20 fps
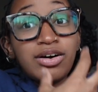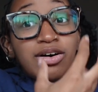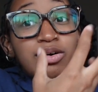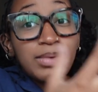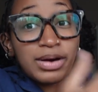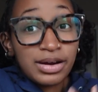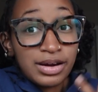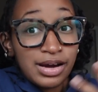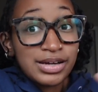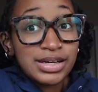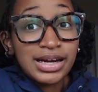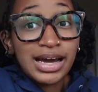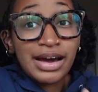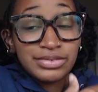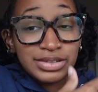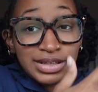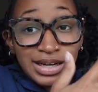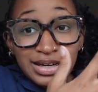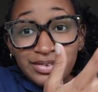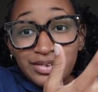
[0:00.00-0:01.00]
oh my God, I have to
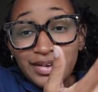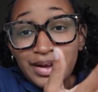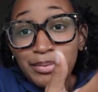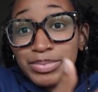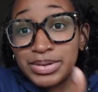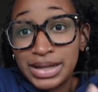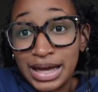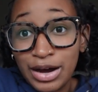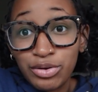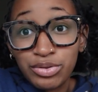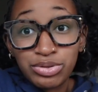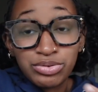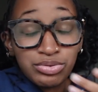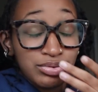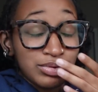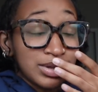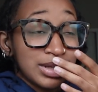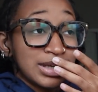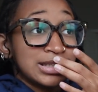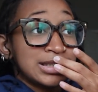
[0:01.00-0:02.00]
kind of like plow through
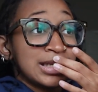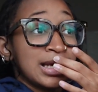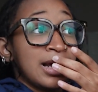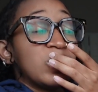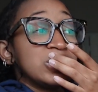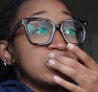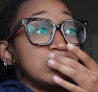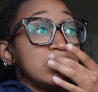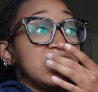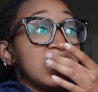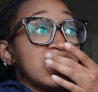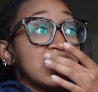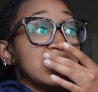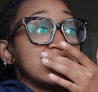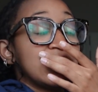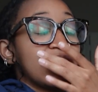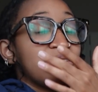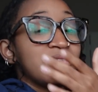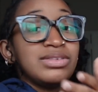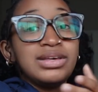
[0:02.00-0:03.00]
this, was because
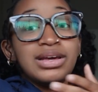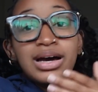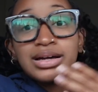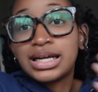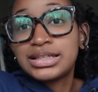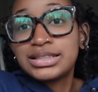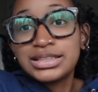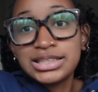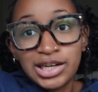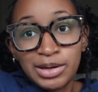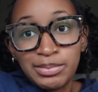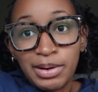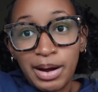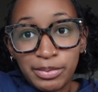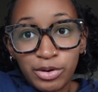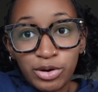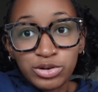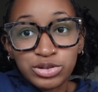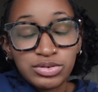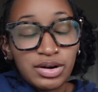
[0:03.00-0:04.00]
of the unnecessary pop
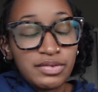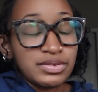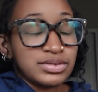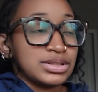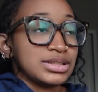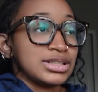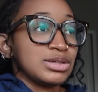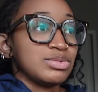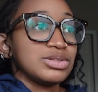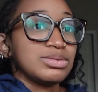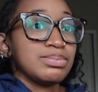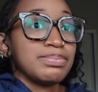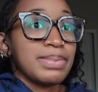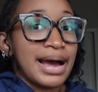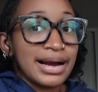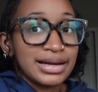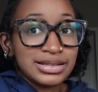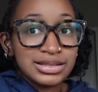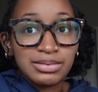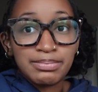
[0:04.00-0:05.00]
culture references. It was
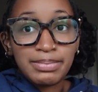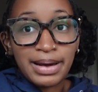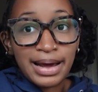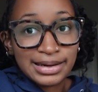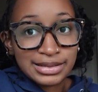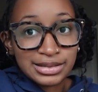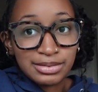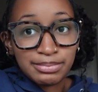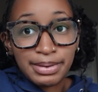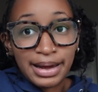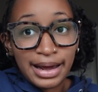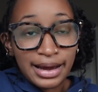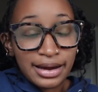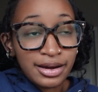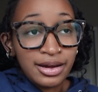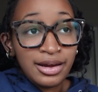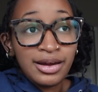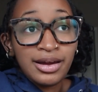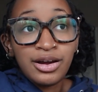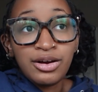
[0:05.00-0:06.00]
back to back to back
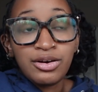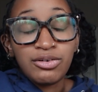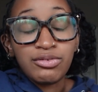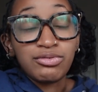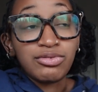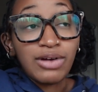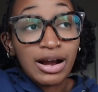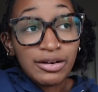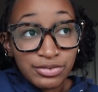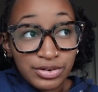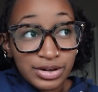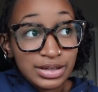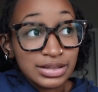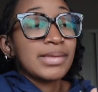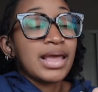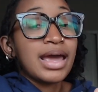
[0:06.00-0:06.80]
reference.